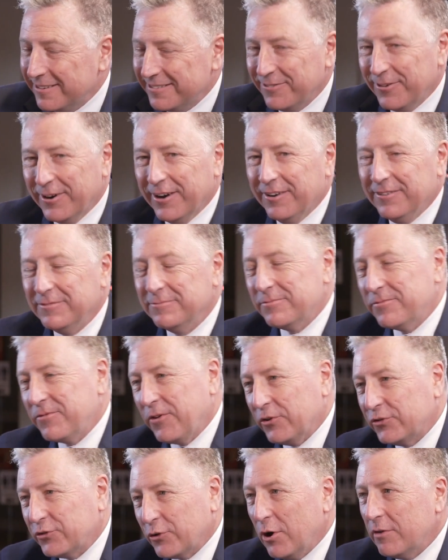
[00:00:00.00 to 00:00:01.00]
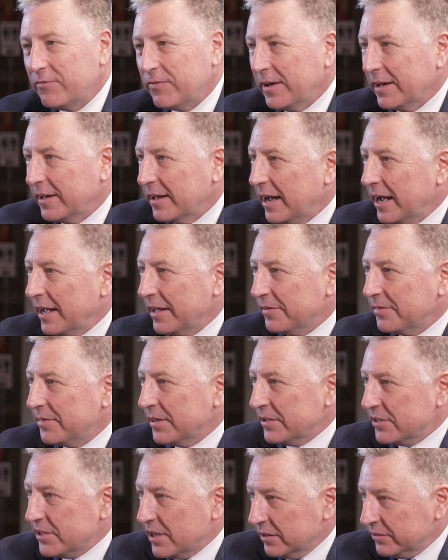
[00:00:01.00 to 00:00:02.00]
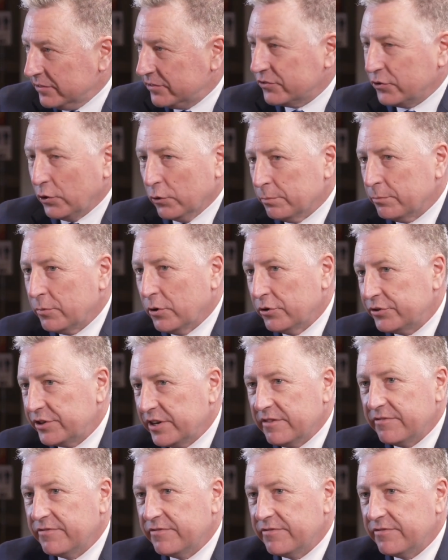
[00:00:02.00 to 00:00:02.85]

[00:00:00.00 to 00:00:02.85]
Well, first off, I think Jens Stoltenberg did a